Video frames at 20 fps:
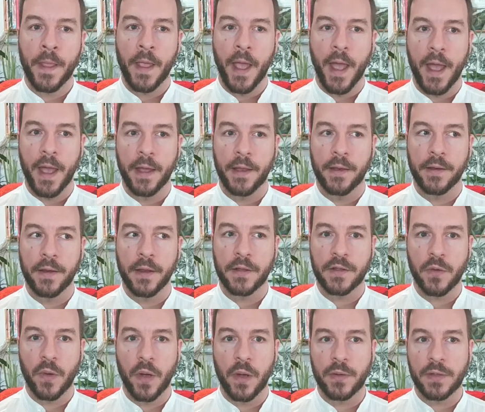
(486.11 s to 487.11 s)
And
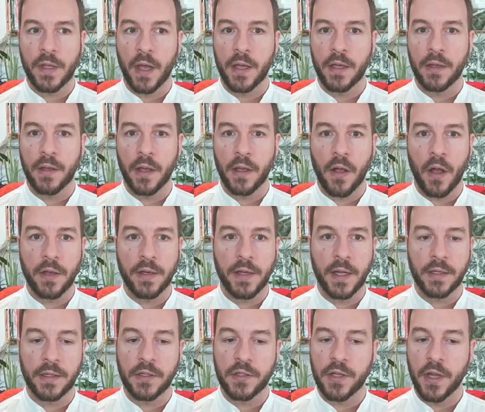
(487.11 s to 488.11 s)
so I
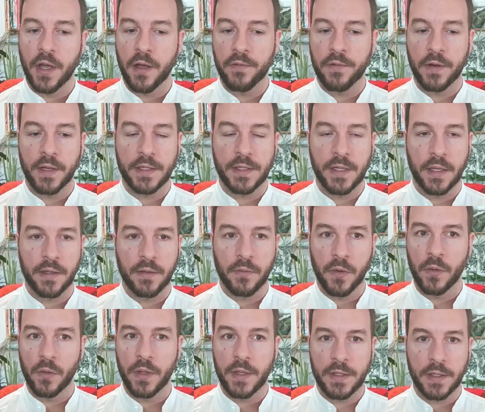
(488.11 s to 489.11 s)
contacted Jeff and I said,
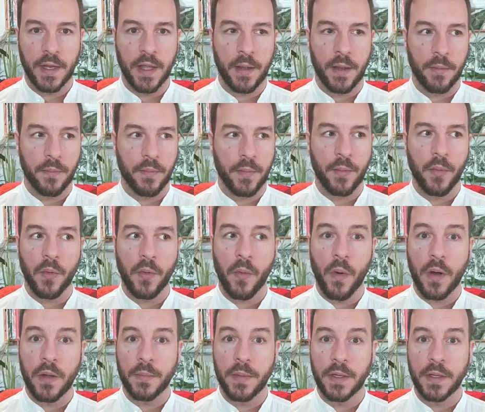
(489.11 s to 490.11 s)
listen, hey, people
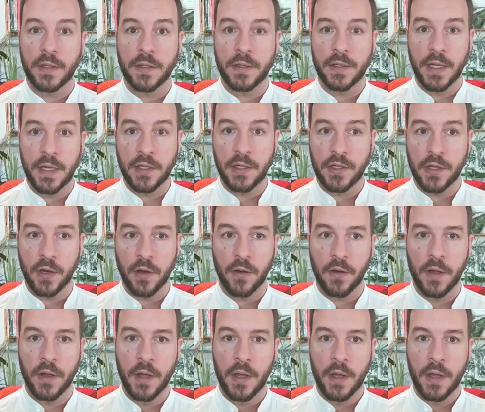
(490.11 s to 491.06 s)
want me to teach here.